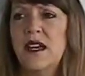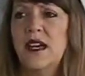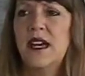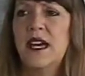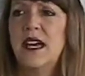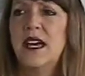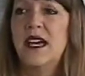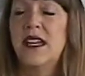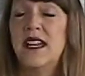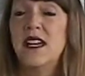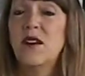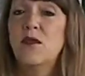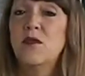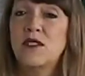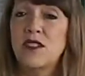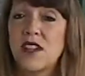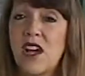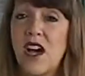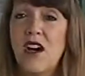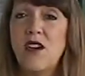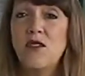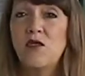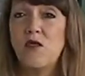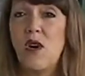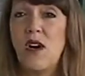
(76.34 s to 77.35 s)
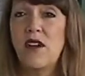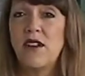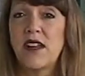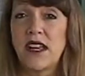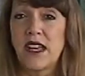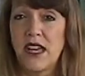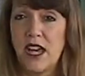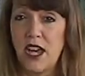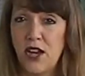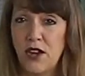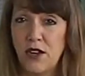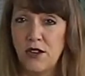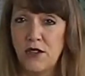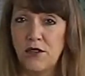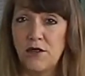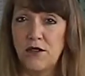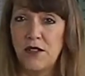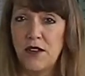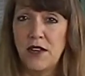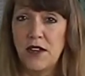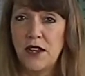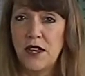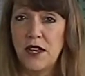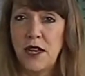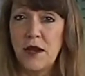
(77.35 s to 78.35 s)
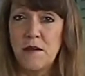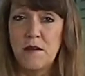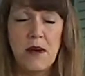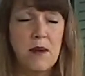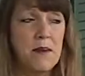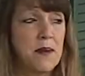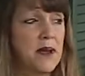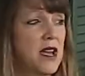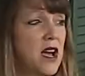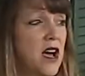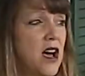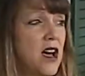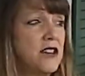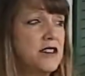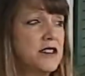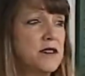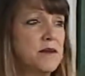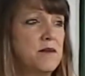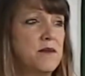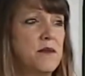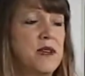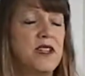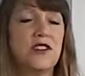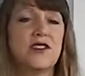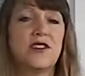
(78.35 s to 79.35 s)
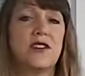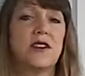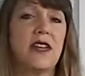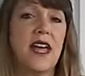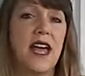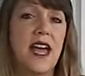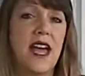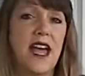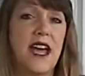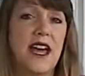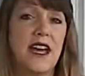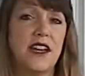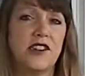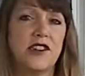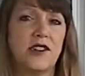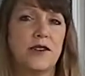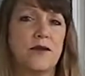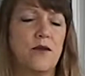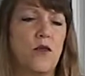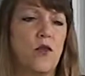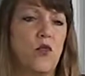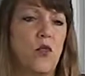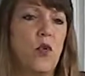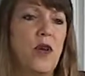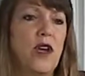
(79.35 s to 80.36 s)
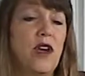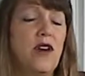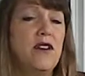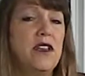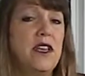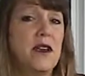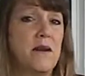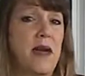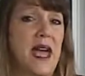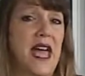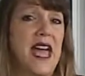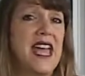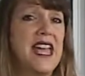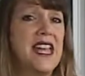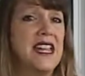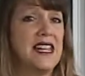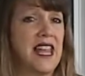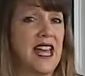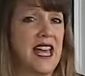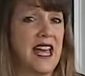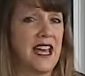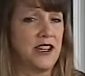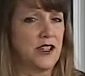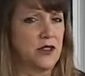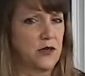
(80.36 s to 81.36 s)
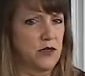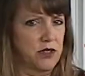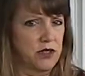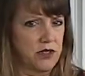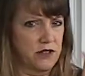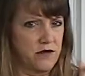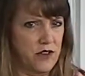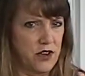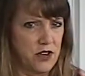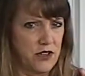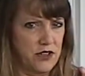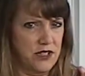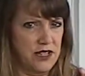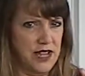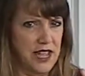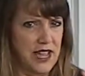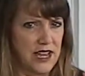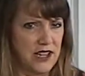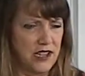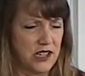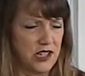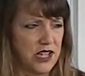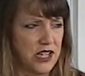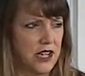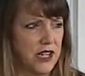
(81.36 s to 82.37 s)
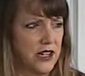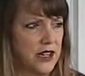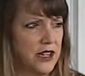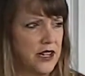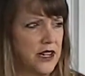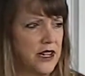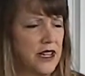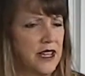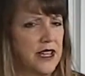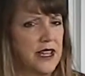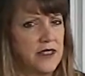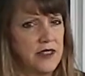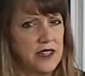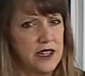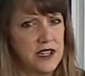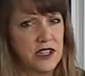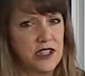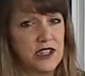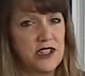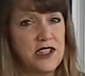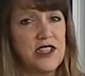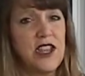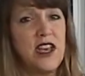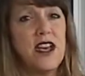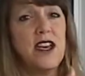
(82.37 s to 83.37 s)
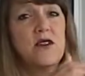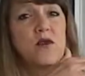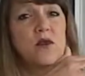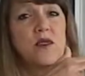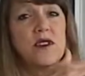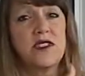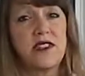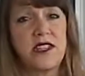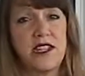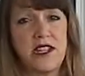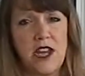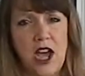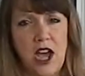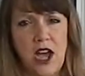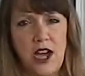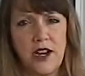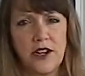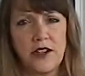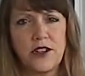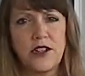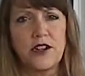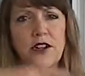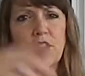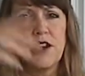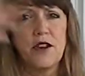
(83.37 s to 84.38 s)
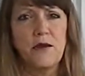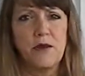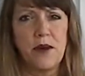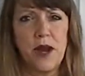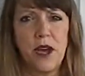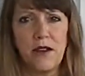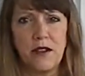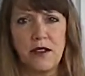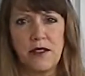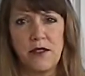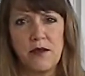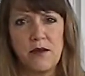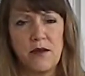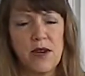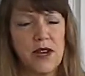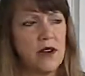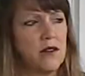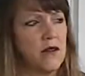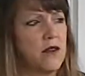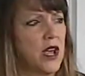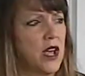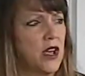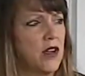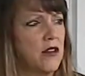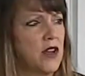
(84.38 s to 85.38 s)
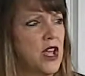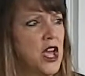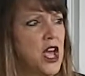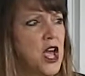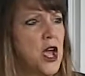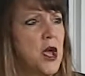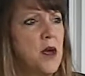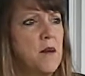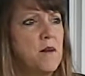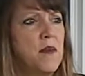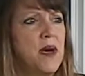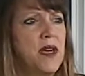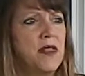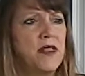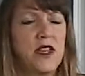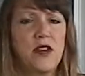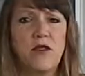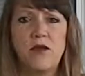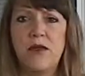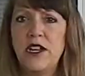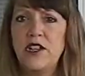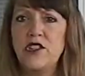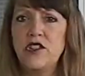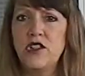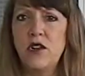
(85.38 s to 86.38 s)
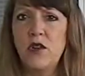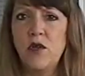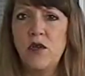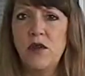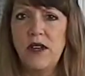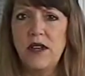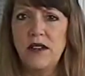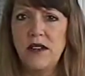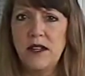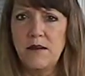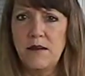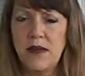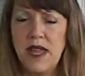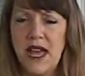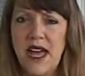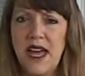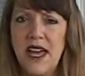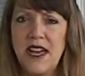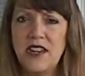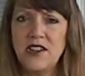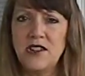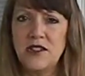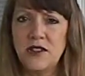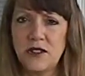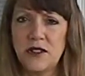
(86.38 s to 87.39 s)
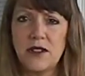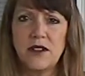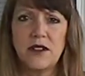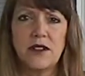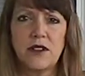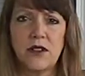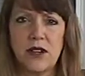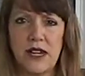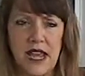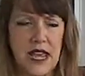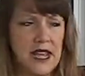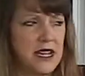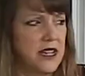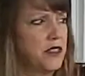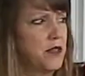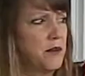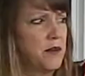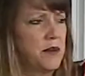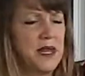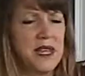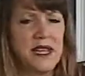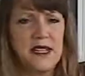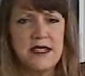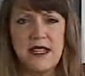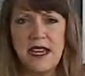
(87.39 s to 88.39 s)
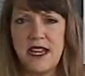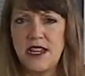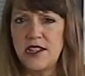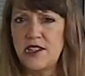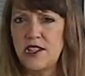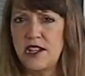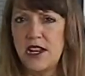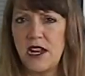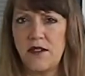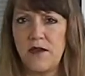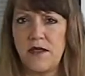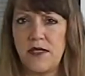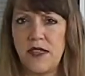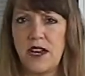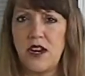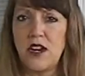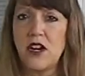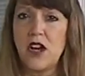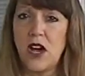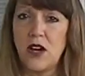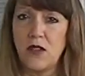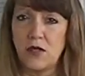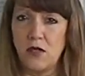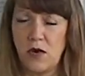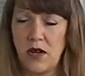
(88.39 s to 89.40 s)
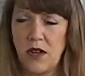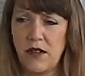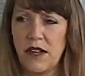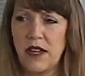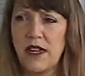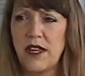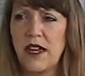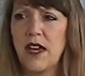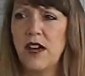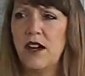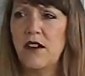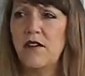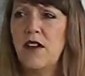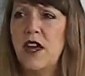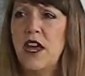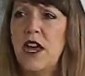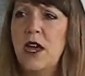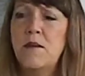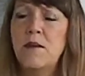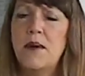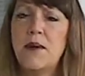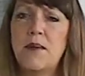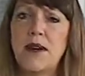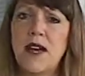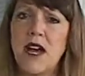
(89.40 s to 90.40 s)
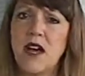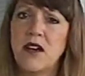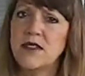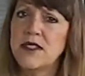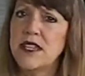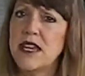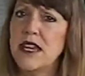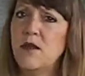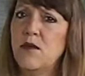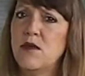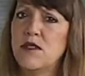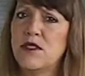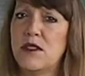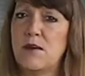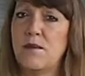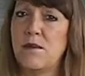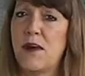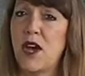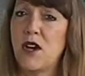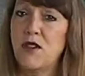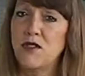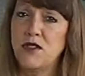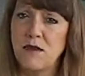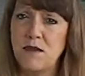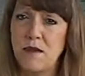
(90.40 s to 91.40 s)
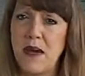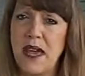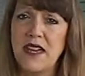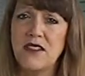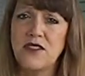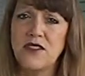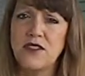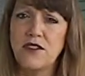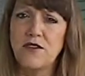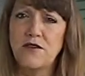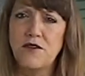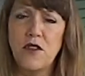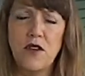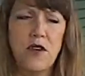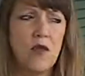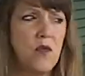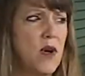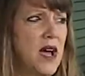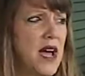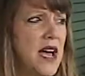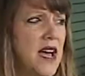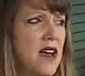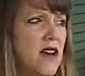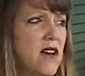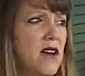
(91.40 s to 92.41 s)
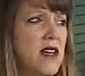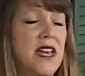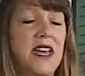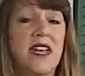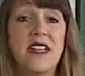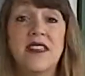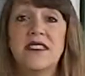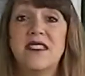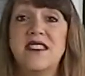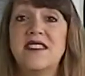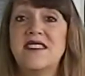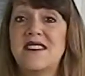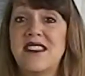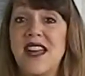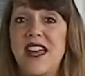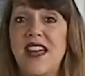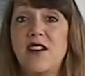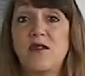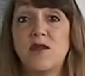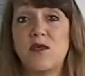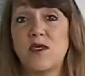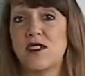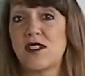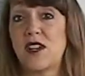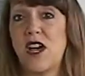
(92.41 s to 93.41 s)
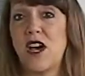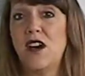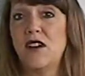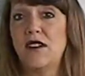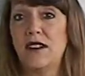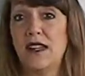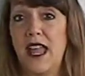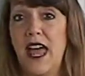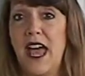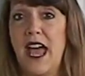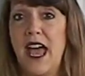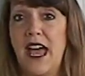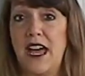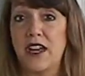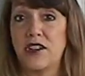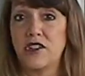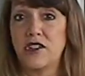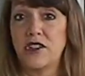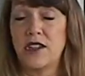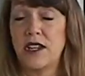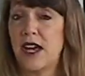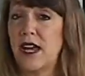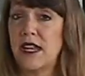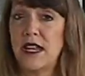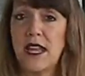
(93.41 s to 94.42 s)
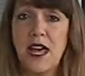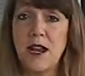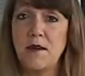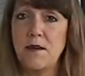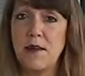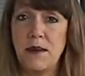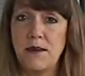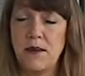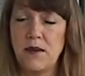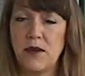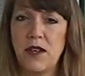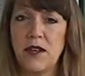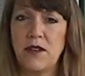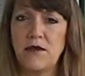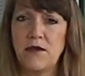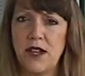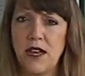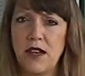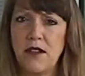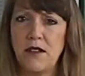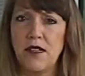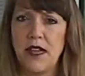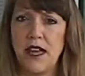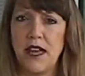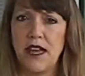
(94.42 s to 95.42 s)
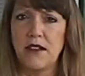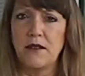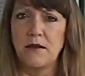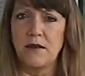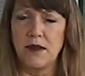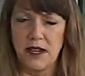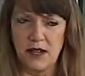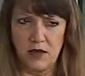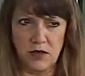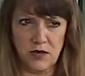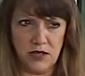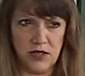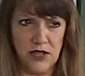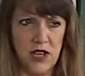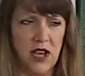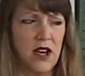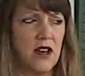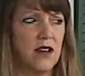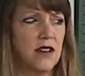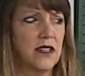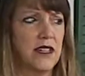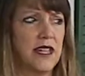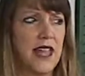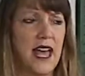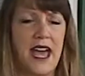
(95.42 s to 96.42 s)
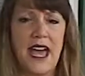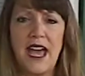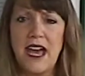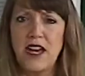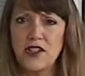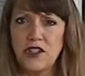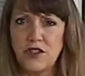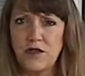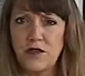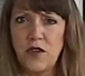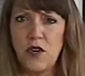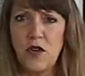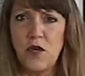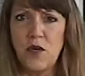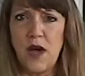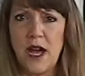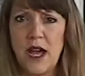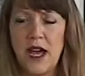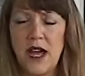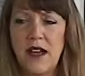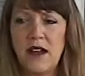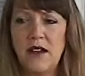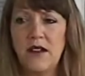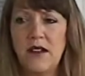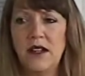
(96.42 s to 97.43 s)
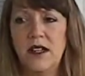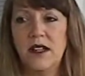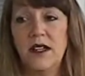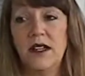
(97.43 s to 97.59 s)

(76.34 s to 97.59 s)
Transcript: and it was called Walnut Cove. But because Mr. Lash, William A. Lash was the first Lash here, and then his son was the doctor who brought in the railroad. But the original William Lash created the plantation over there called Walnut Cove, but because he was the postmaster for a while, this town was called Lash. A lot of people don't know that, but it was called Lash for a while.